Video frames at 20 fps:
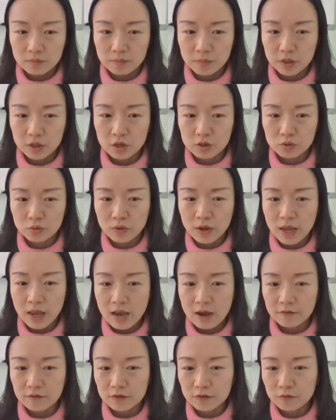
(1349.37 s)
because we
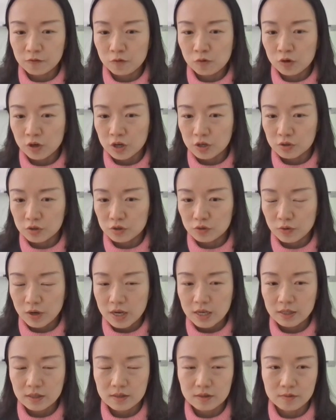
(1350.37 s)
have 4
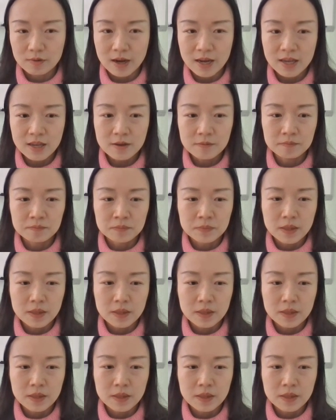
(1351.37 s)
constraints, right?